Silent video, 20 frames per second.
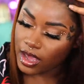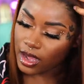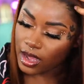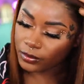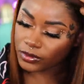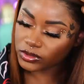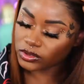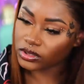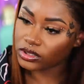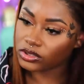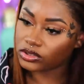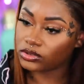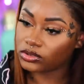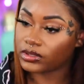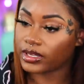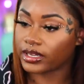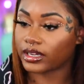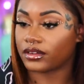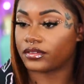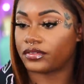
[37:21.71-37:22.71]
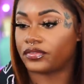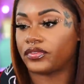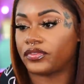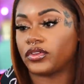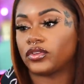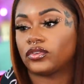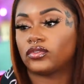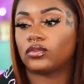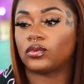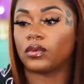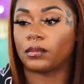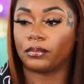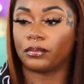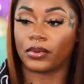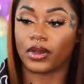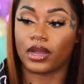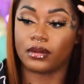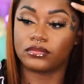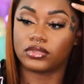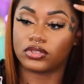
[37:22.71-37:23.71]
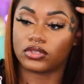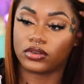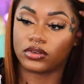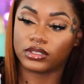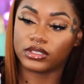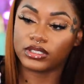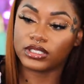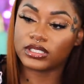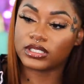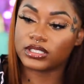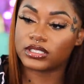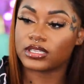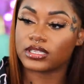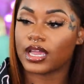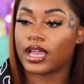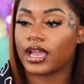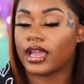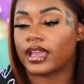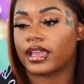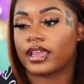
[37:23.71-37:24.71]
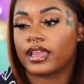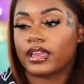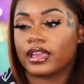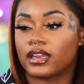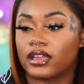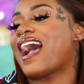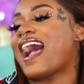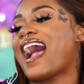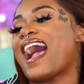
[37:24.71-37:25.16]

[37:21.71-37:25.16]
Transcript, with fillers: I'm just going to do like a few bumps on this side.